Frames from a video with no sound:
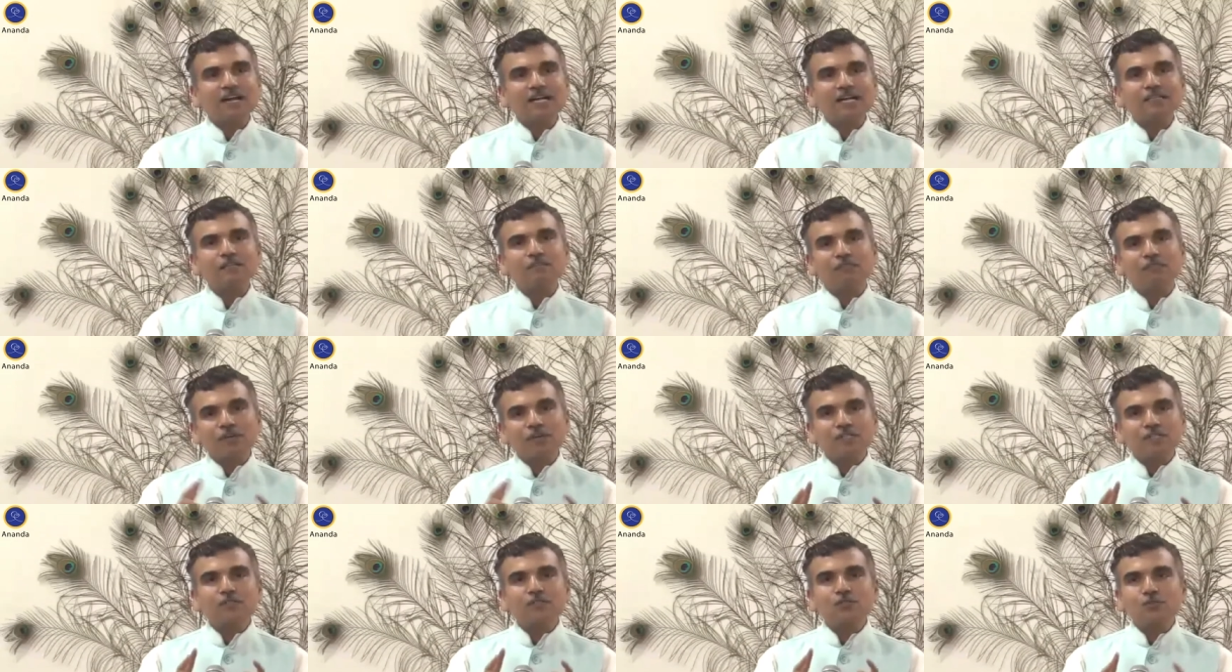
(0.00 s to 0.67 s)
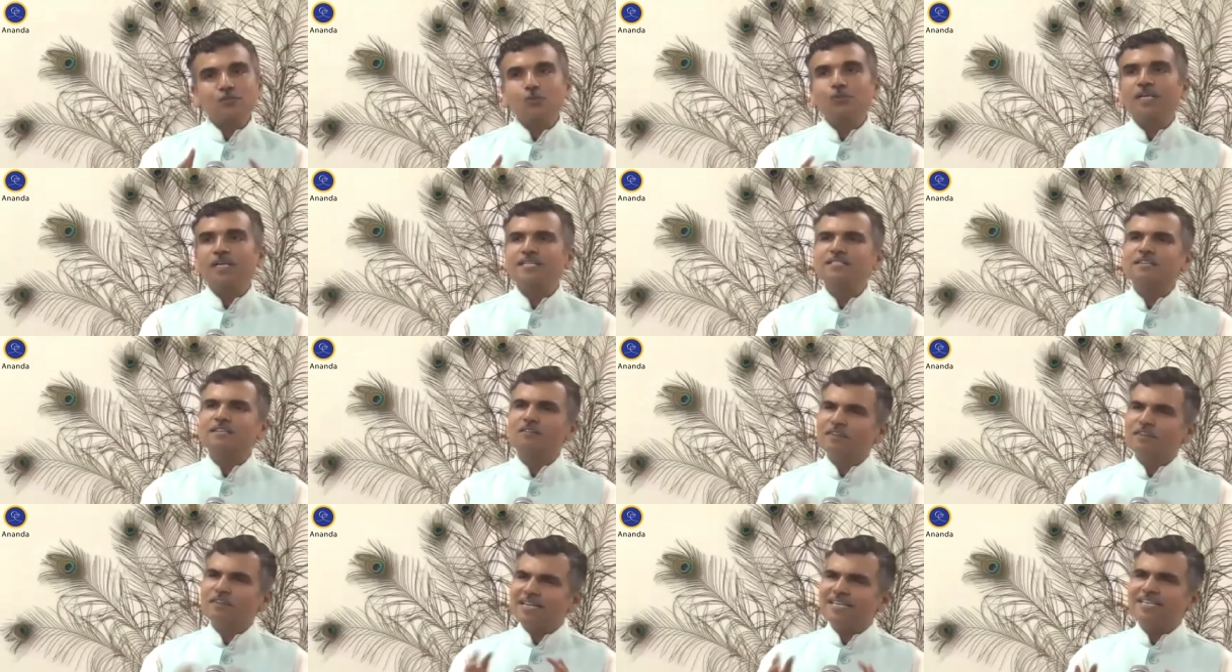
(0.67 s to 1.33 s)
fact, the first two
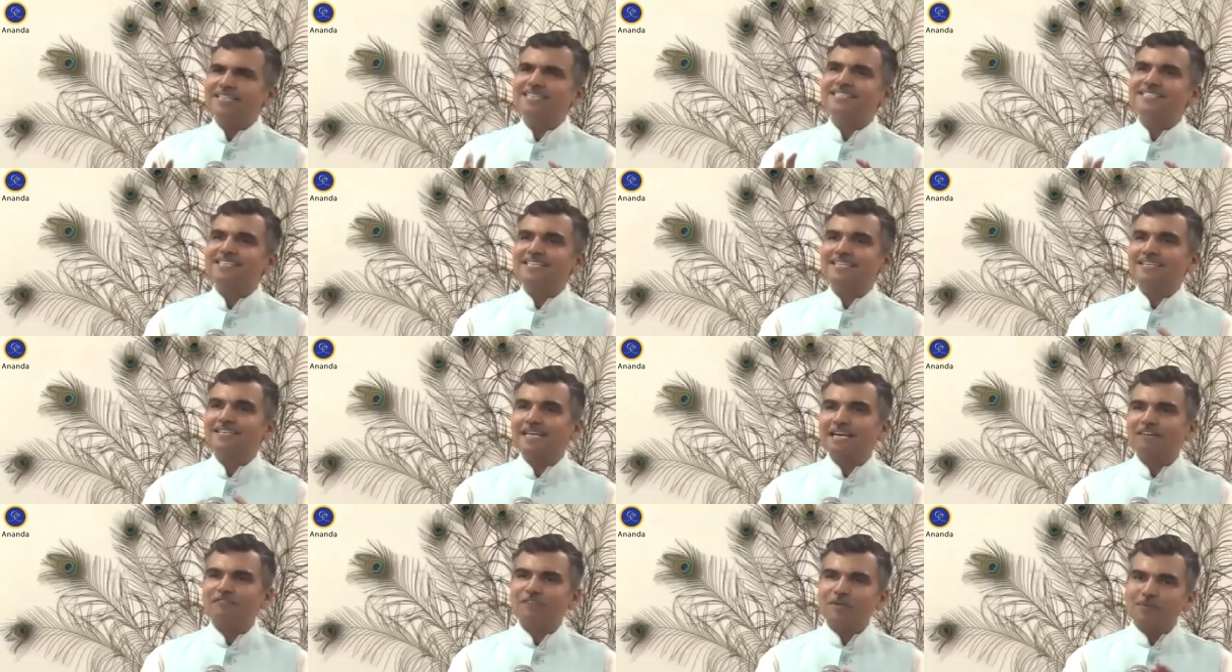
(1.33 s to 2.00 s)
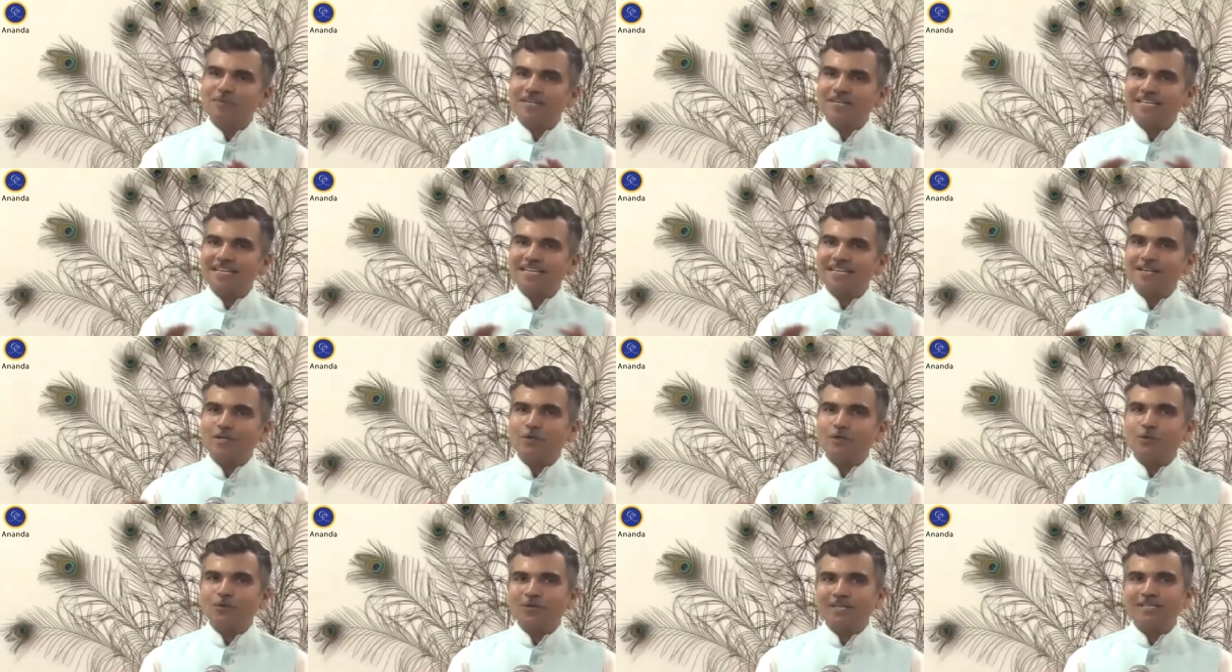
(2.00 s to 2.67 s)
things are very easy. Everybody
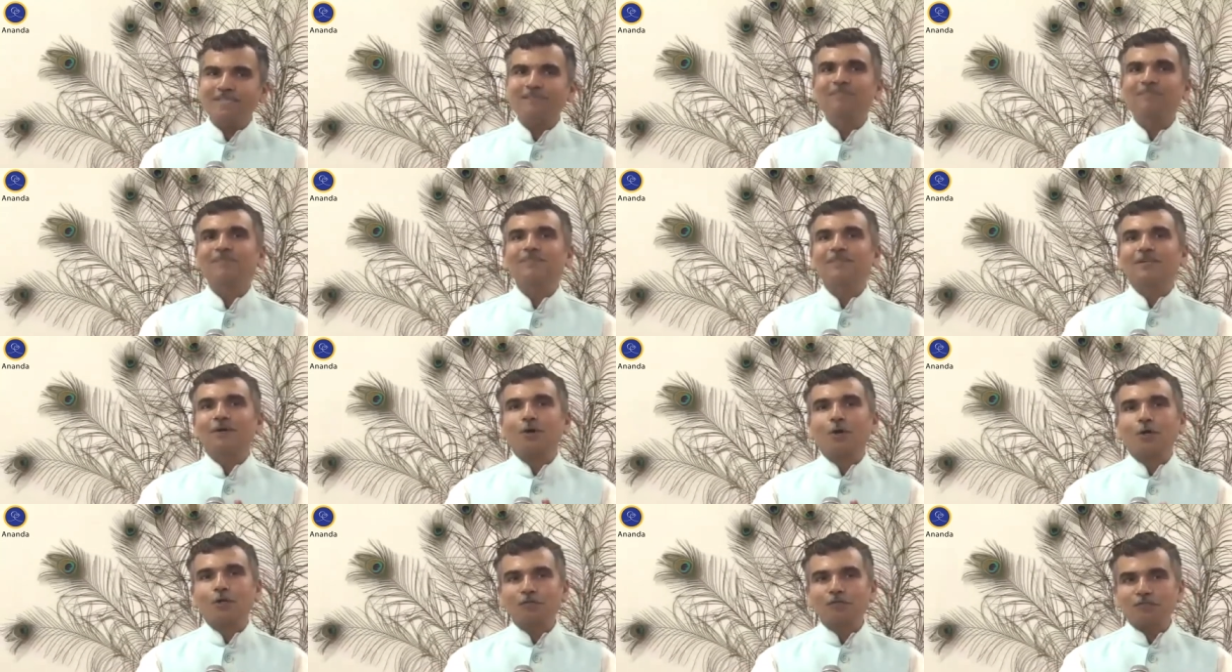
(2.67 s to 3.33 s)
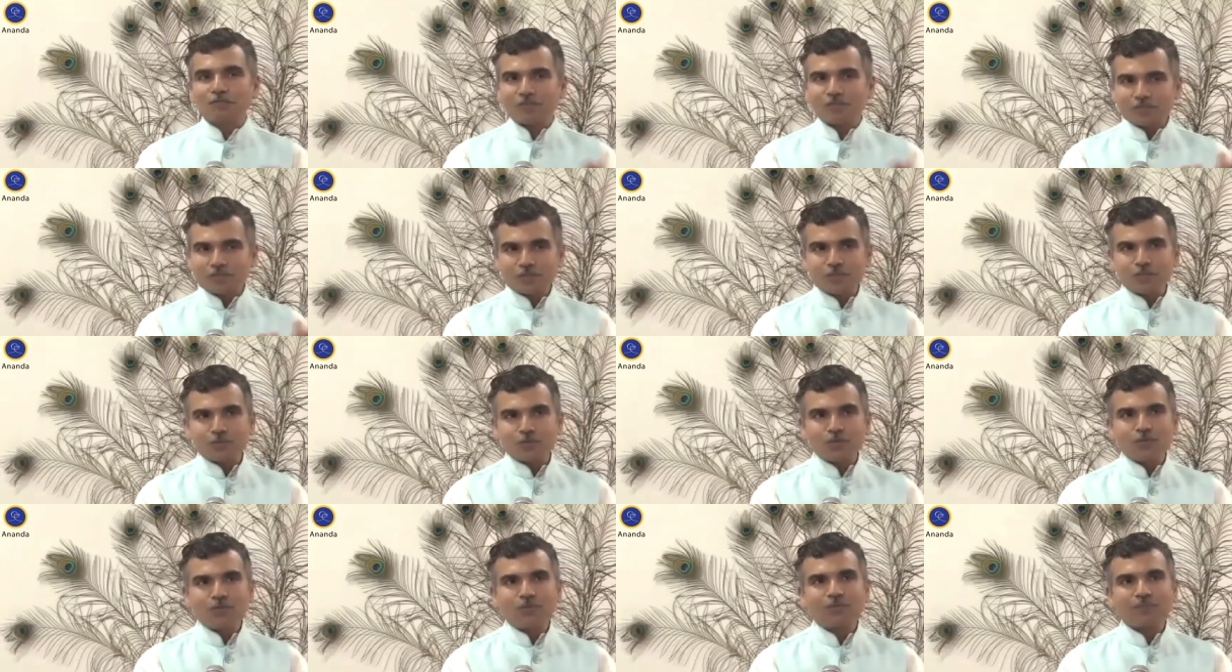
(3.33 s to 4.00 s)
can do it. All of us
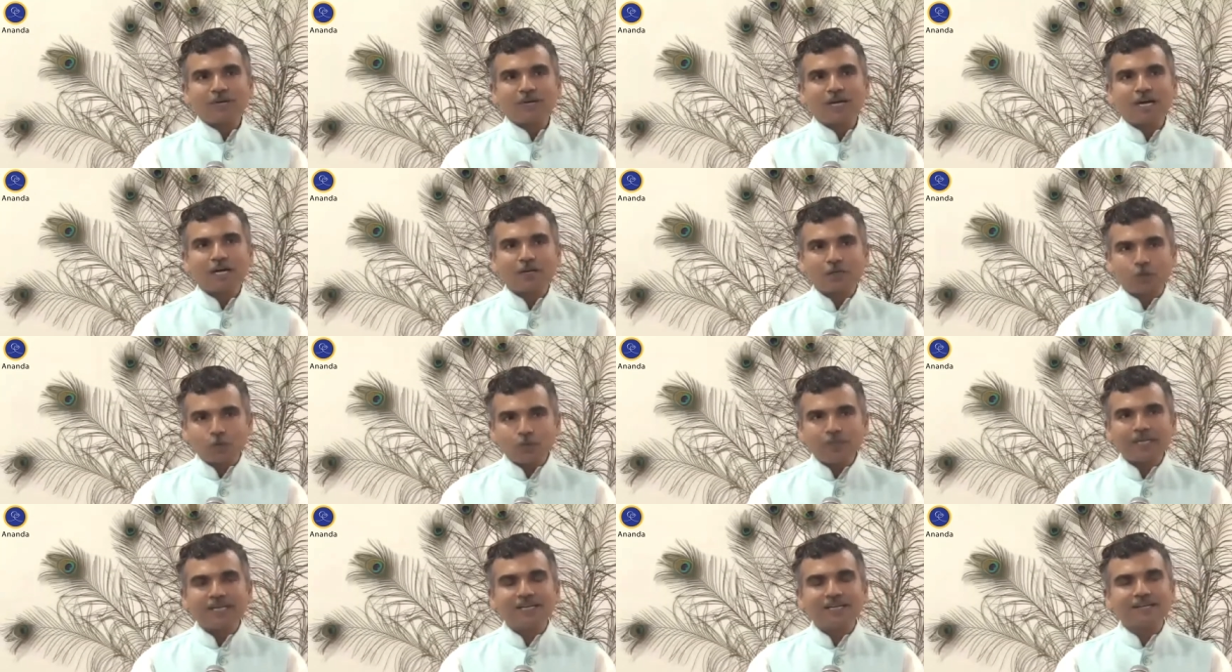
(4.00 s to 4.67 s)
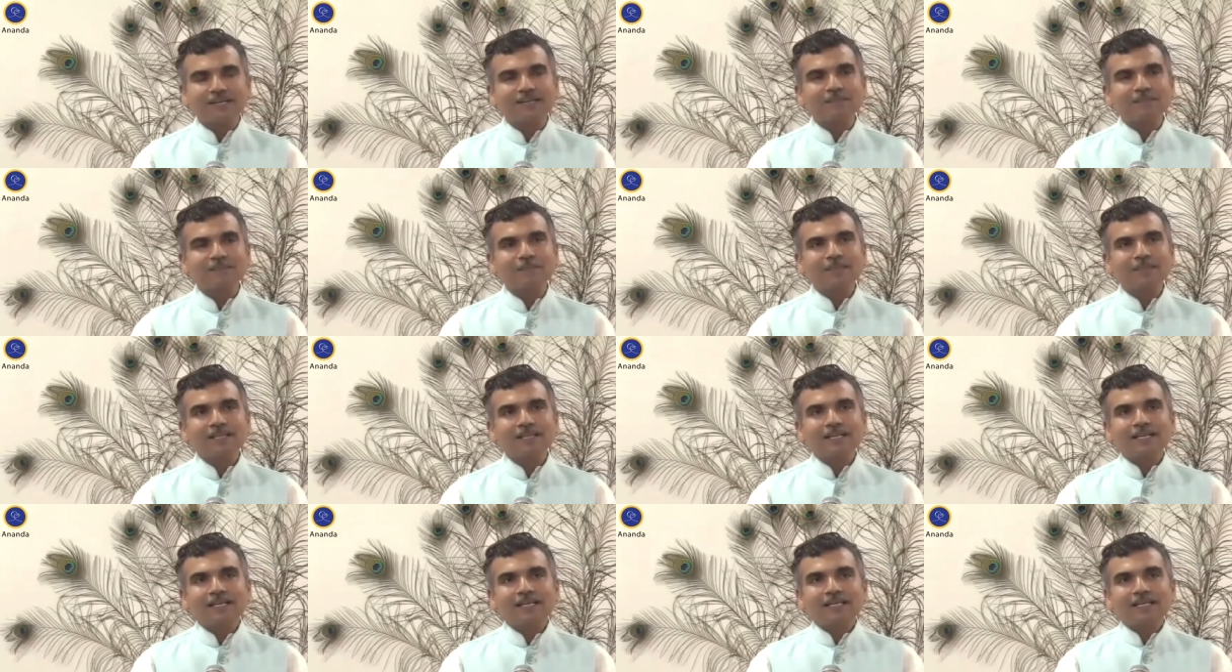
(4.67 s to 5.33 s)
are doing it.
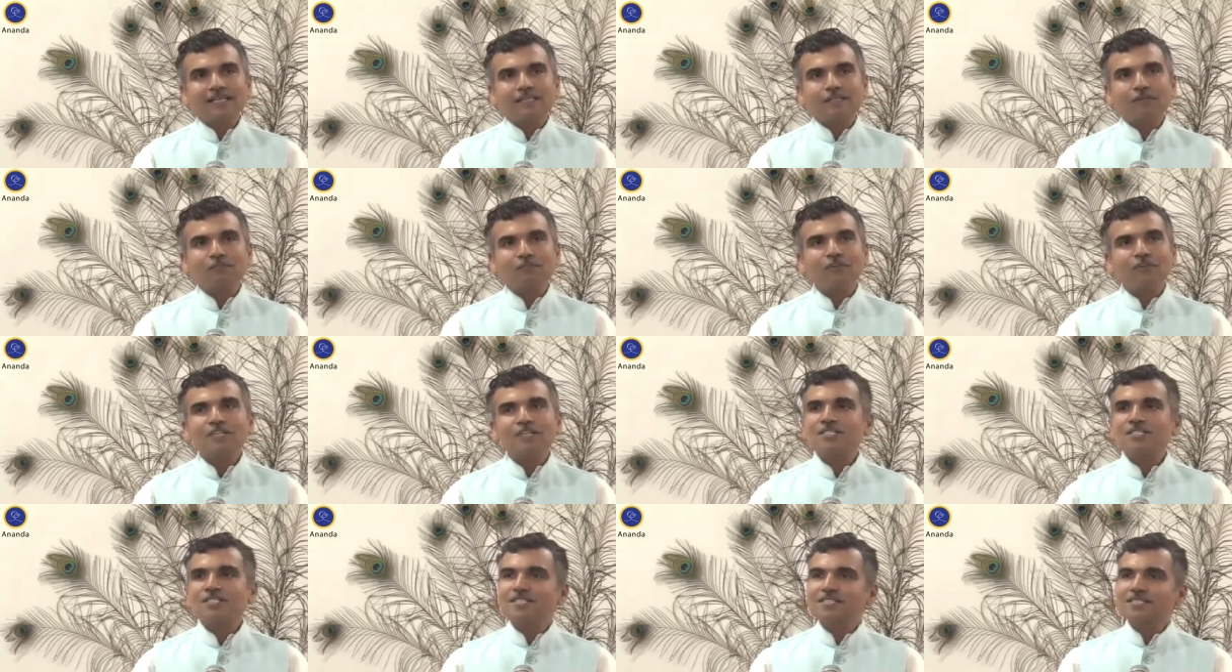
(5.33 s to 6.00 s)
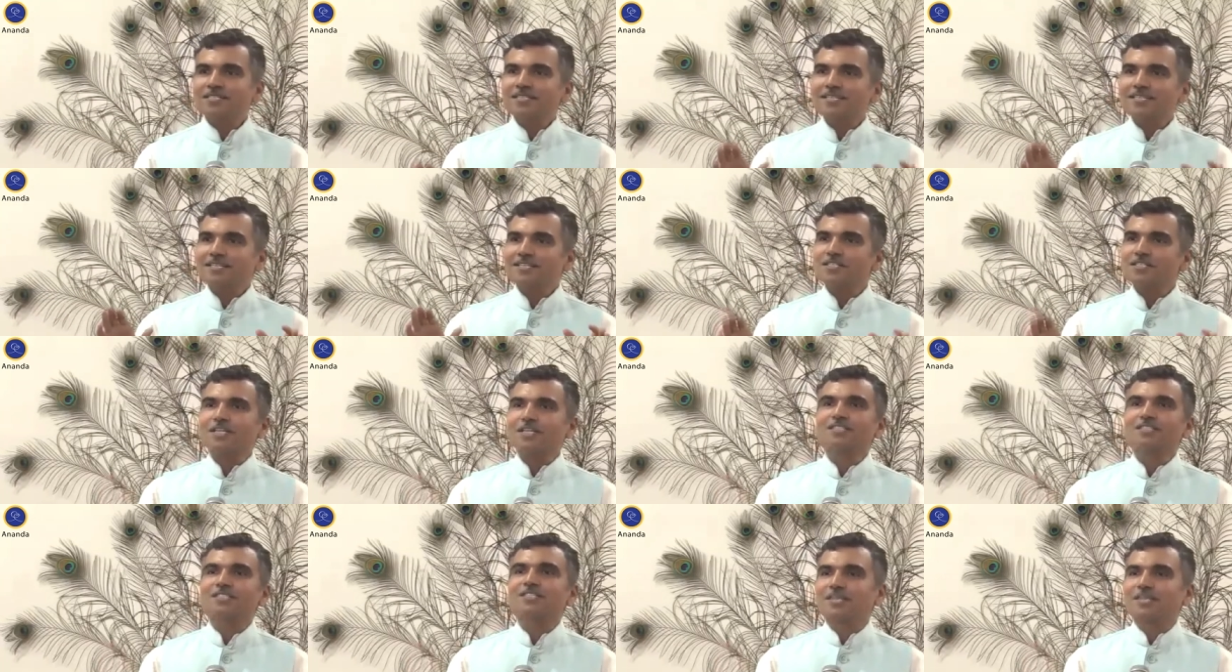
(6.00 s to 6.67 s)
The first is
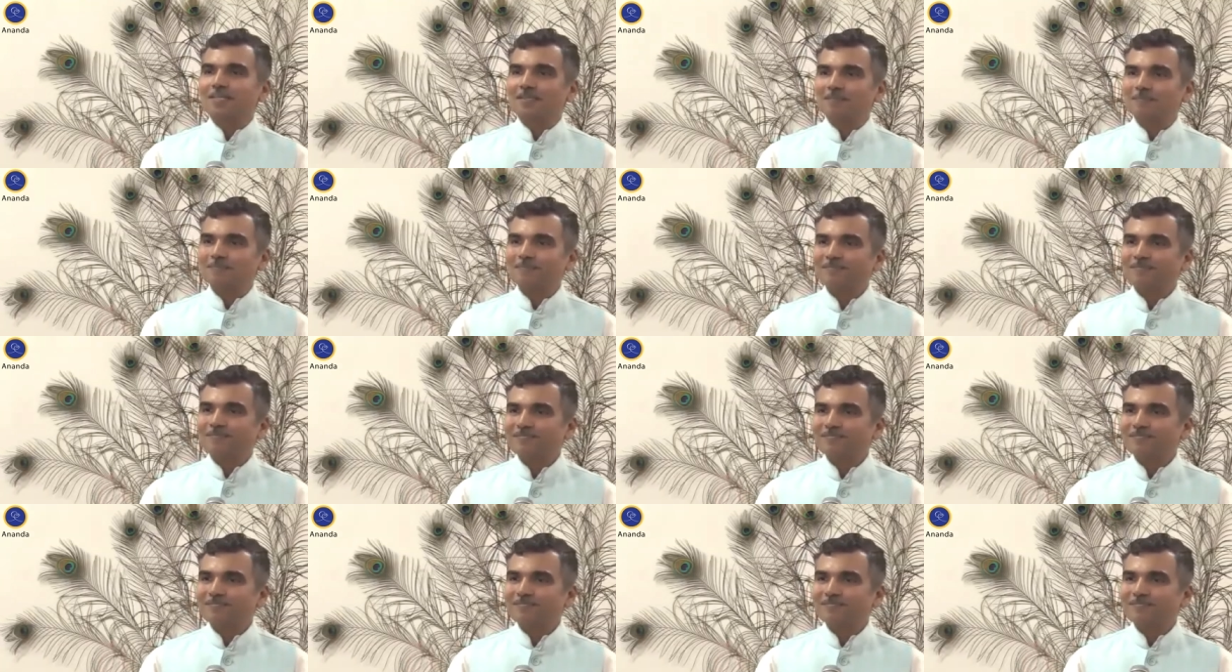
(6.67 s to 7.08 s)
satsang.